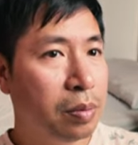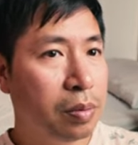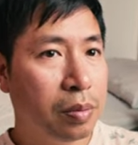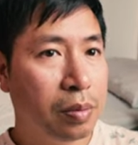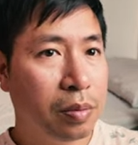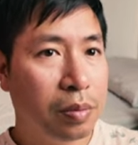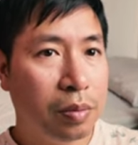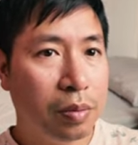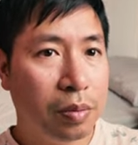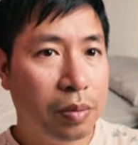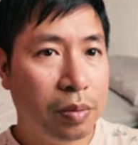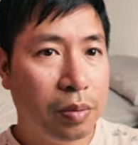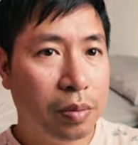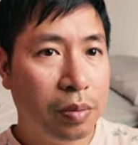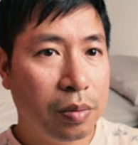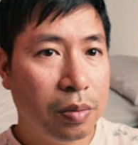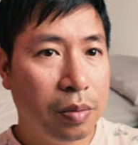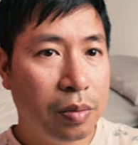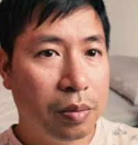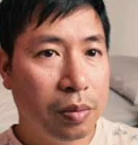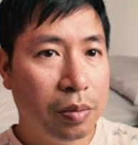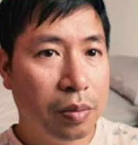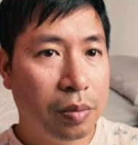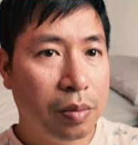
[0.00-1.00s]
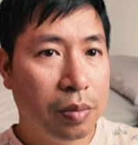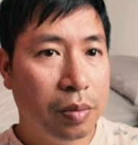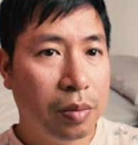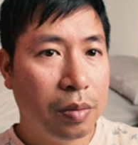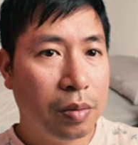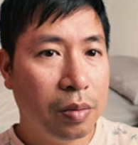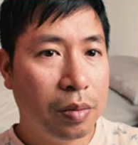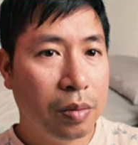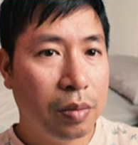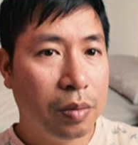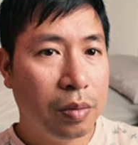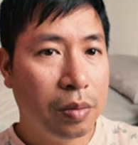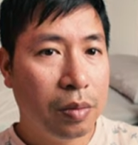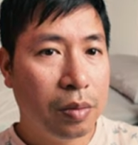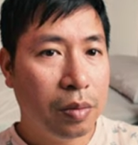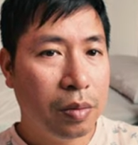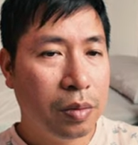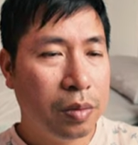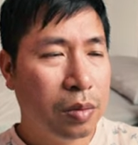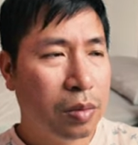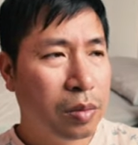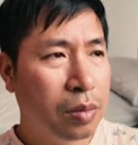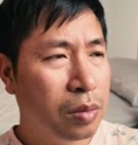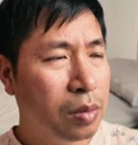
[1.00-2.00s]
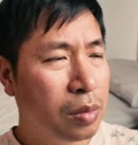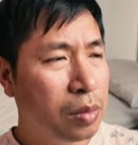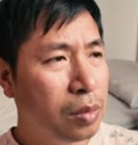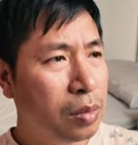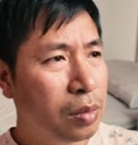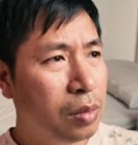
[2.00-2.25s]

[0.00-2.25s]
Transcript: Nobody speaks.